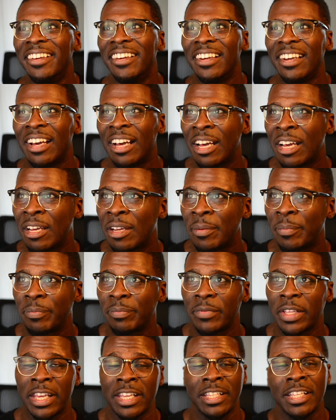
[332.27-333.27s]

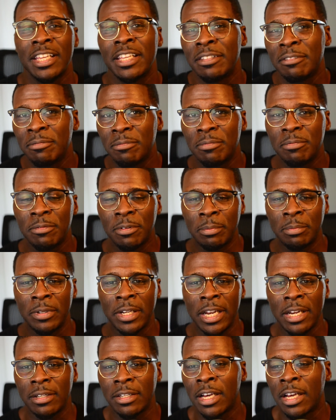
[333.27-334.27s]
And then
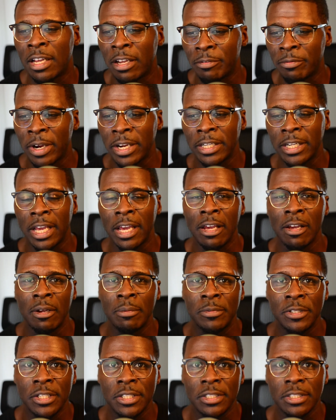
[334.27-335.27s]
from right now, I'm
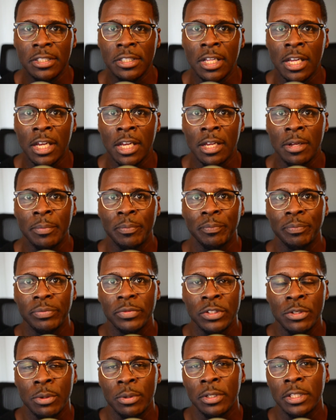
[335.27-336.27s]
just
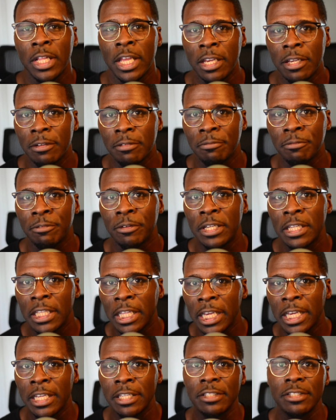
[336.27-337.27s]
doing like
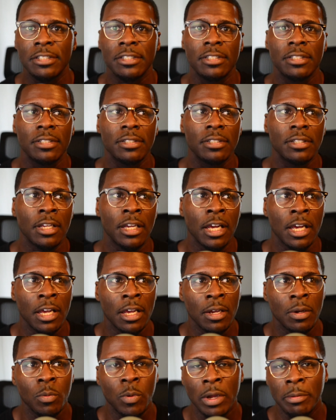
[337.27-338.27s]
freelance
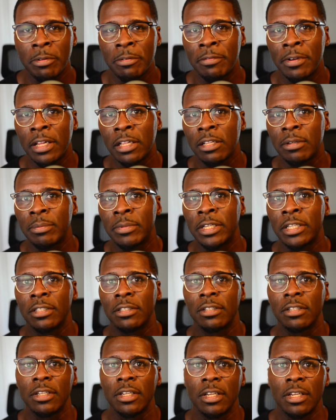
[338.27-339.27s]
web development,
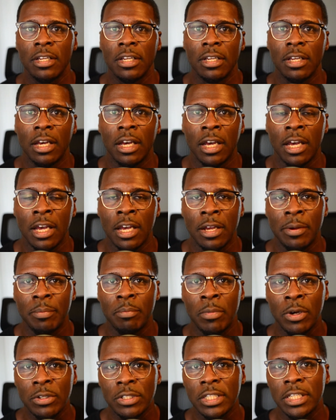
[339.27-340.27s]

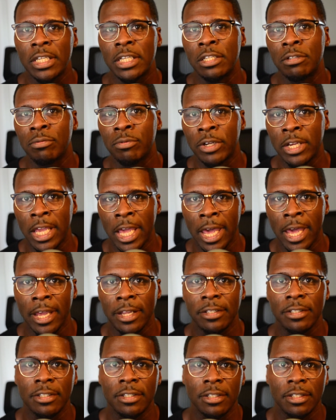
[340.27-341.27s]
mostly in
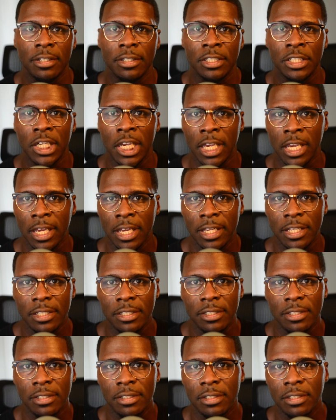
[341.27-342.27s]
React,
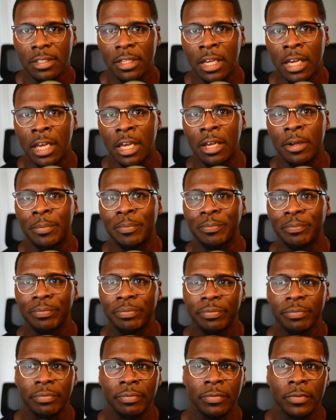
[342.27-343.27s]
JS, HTML,
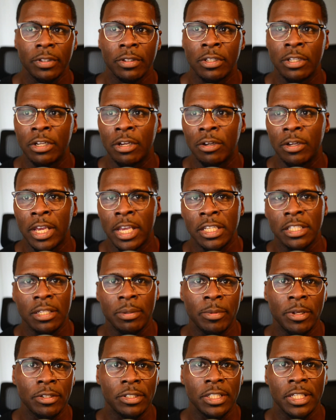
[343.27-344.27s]

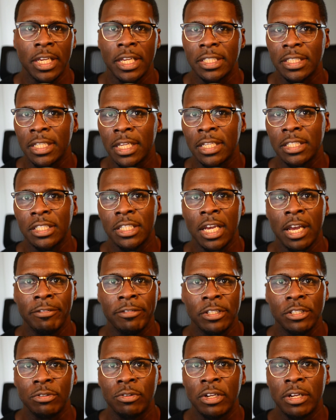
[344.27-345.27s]
CSS,
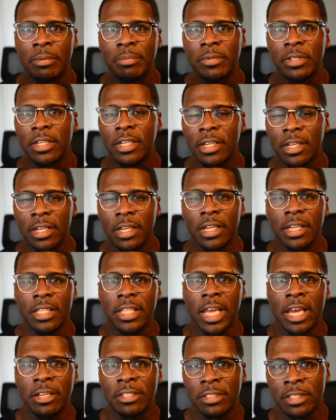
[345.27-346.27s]
JavaScript,
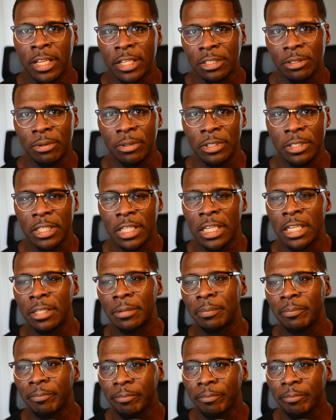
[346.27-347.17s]
that sort of thing.